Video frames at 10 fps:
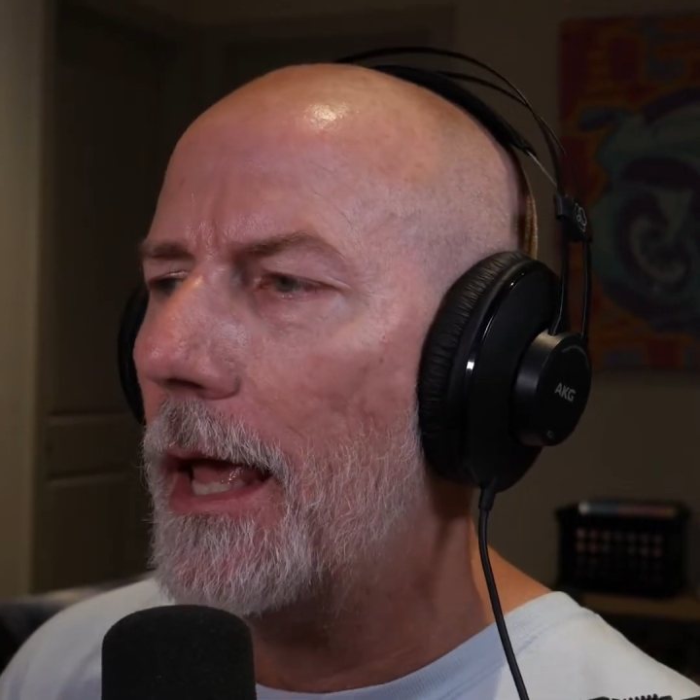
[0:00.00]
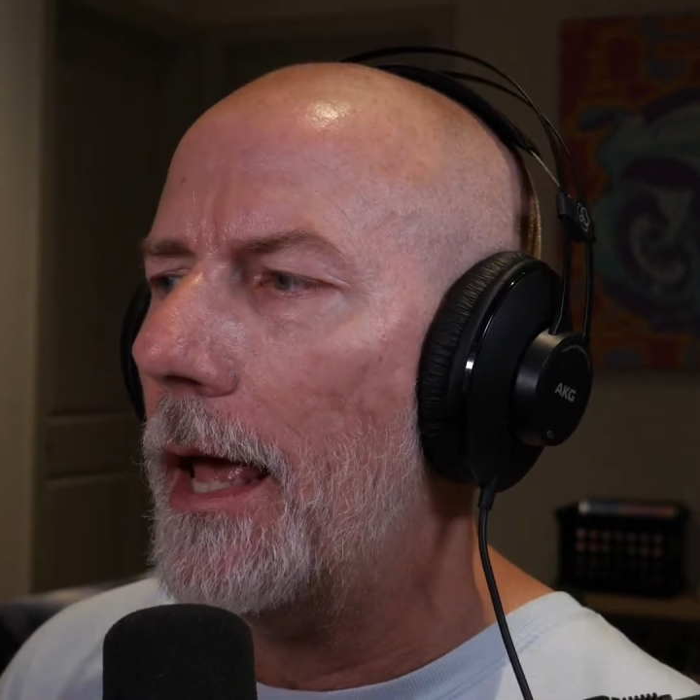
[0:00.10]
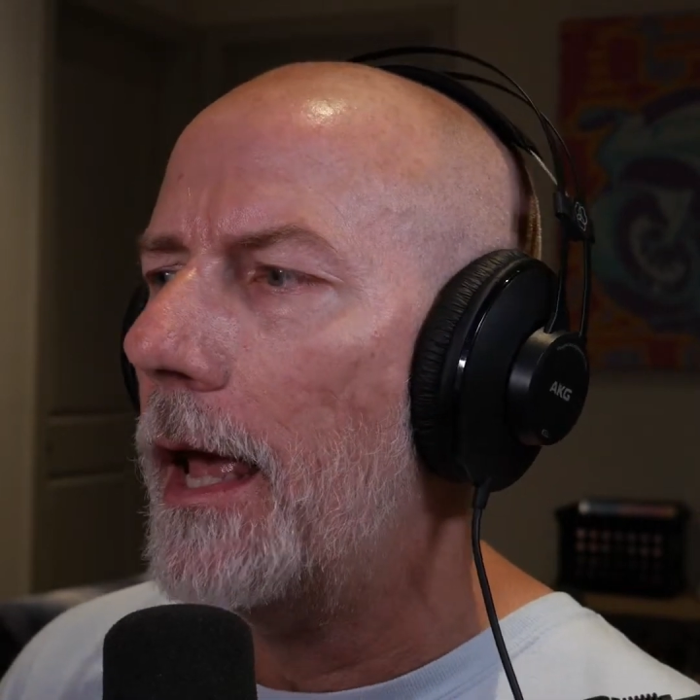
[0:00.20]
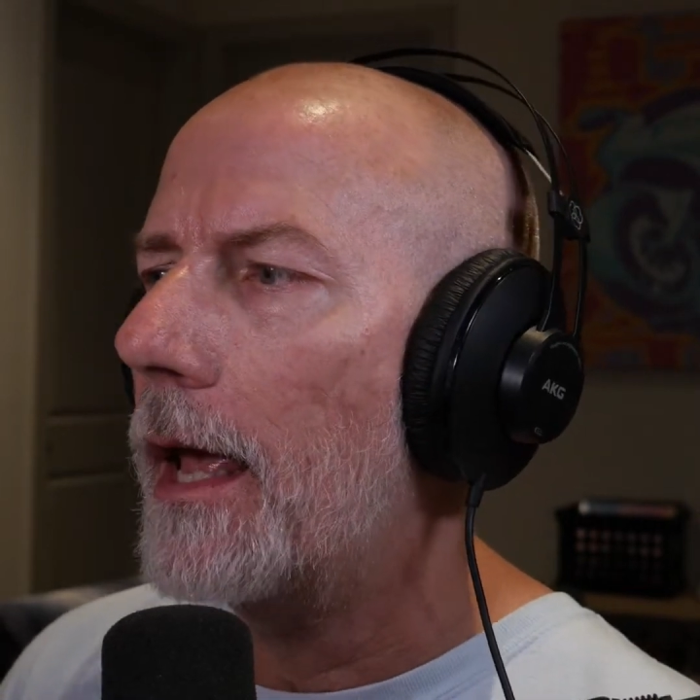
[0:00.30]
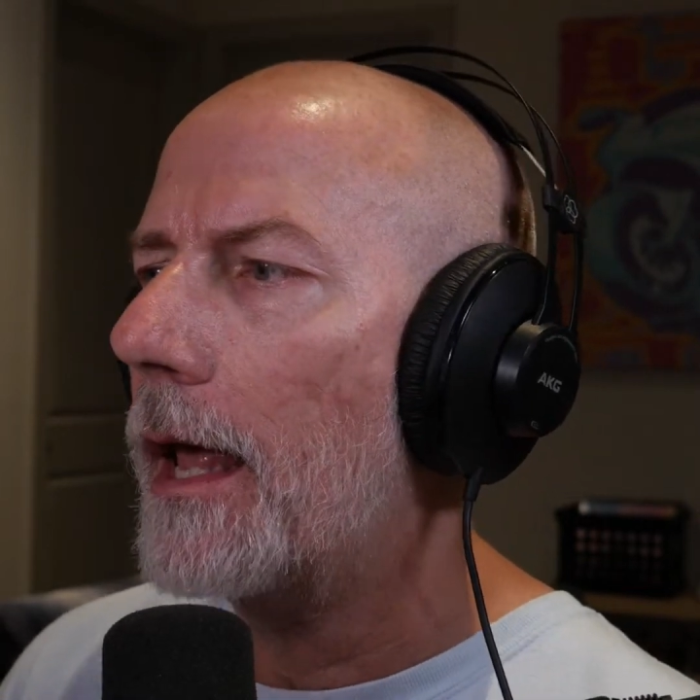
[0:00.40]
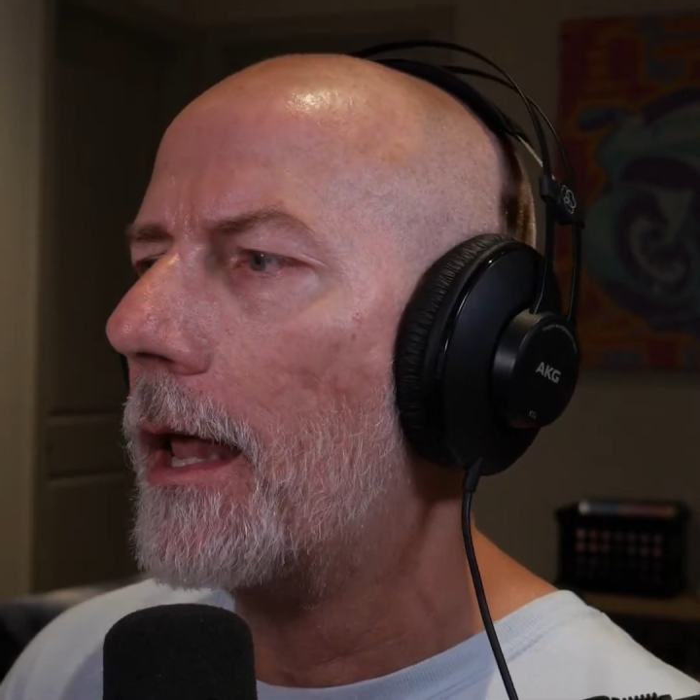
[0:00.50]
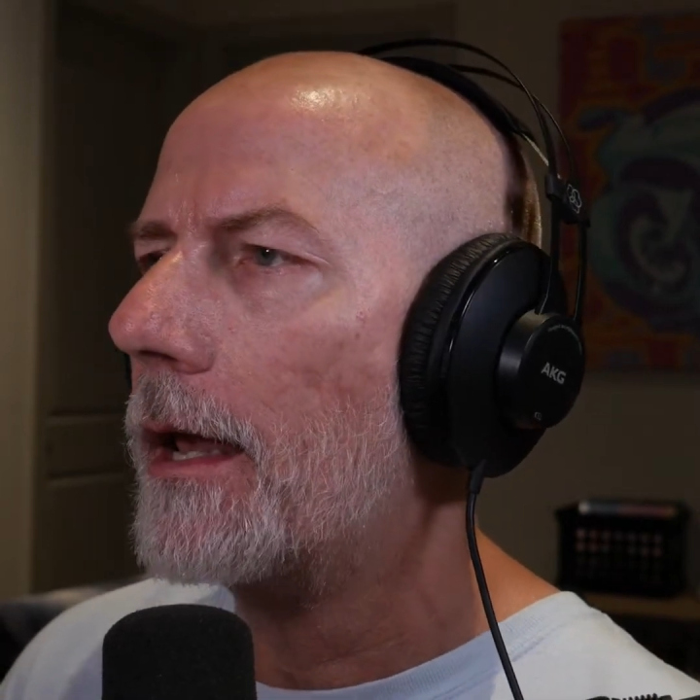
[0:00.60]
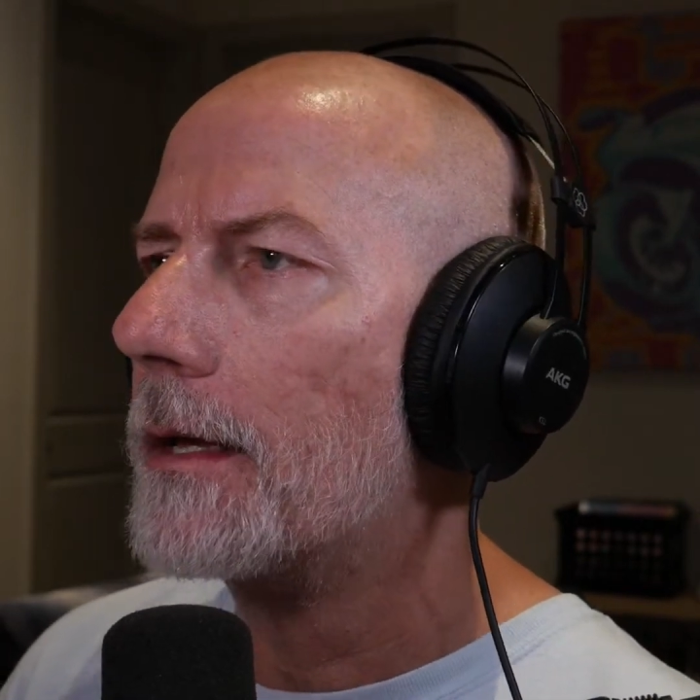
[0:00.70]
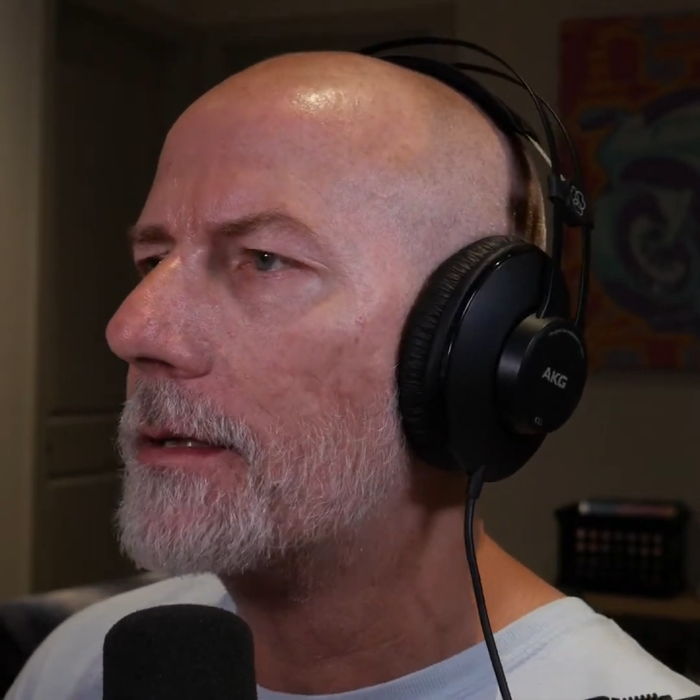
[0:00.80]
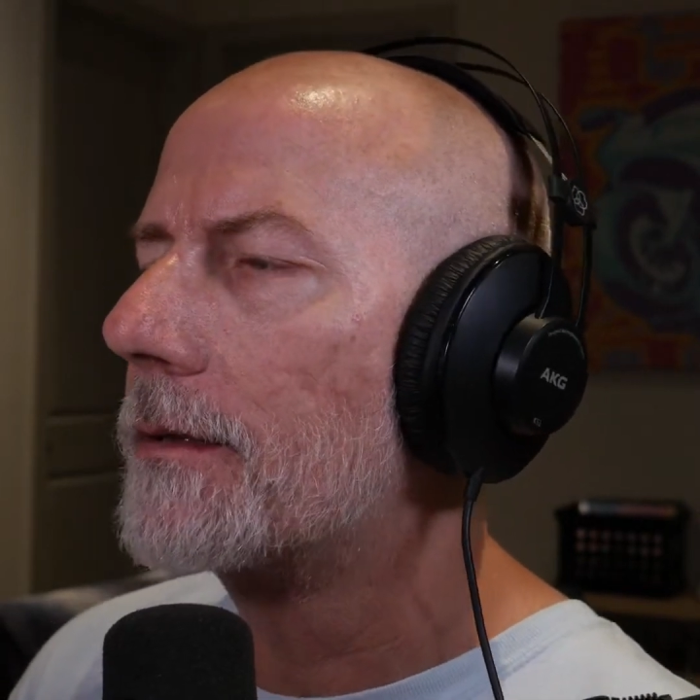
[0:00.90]

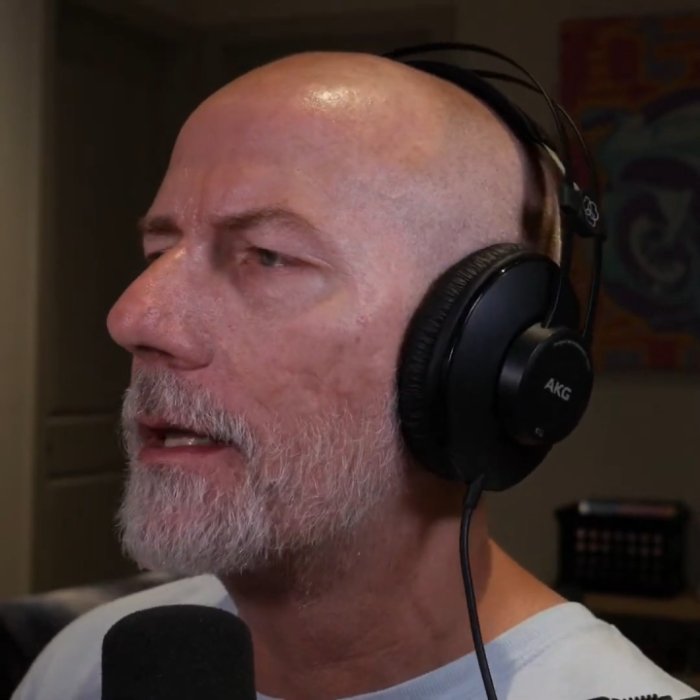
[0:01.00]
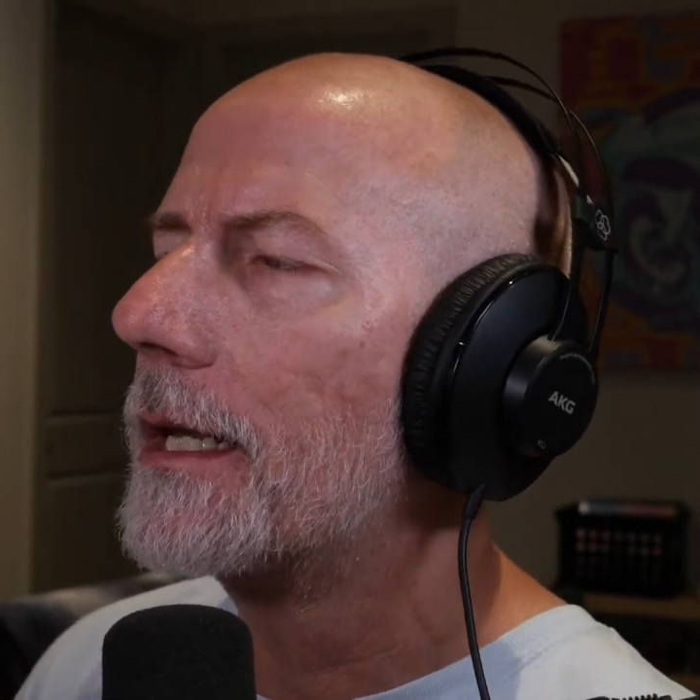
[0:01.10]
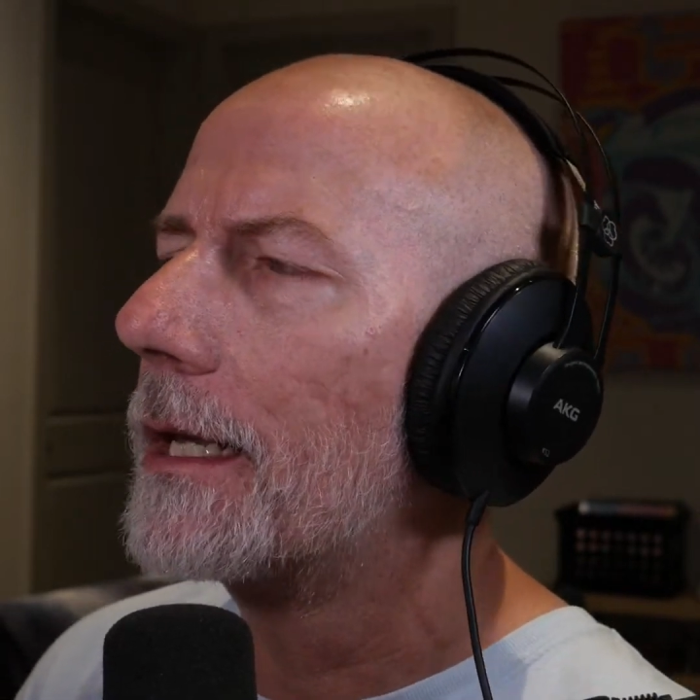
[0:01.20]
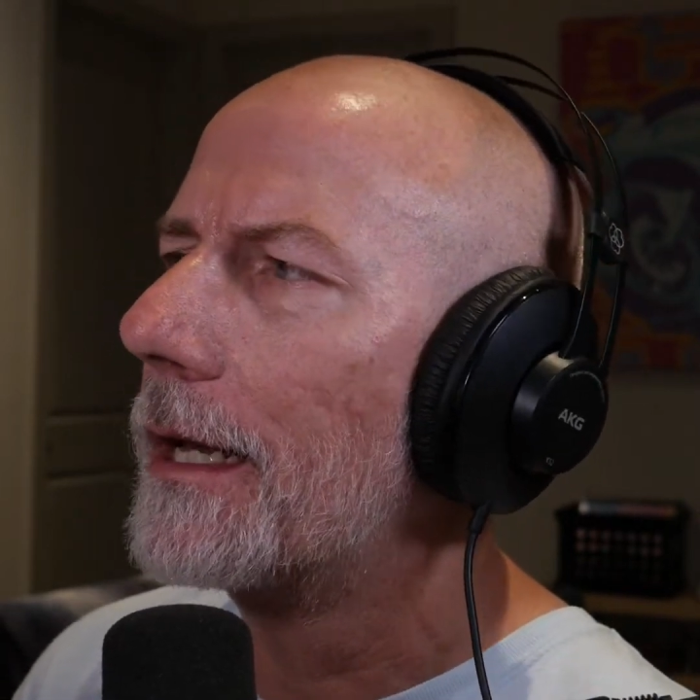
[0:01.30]
and thinking,